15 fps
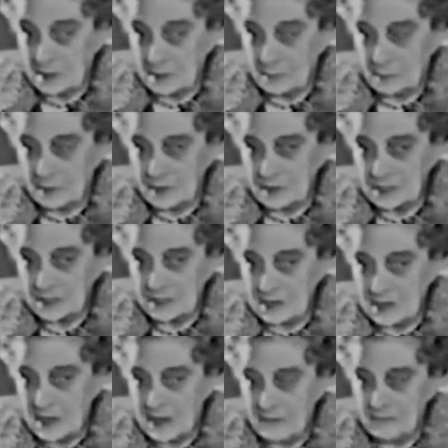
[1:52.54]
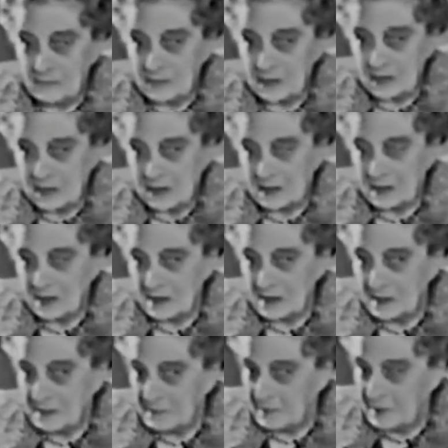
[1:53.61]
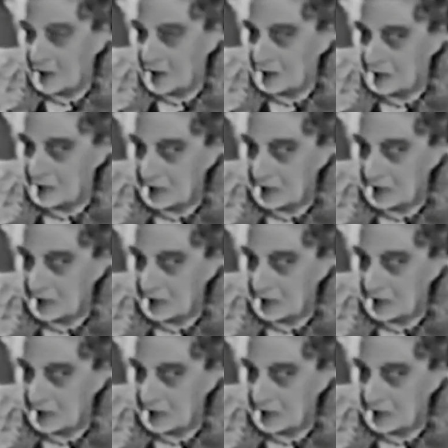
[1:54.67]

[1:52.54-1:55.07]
In other words, love and let live,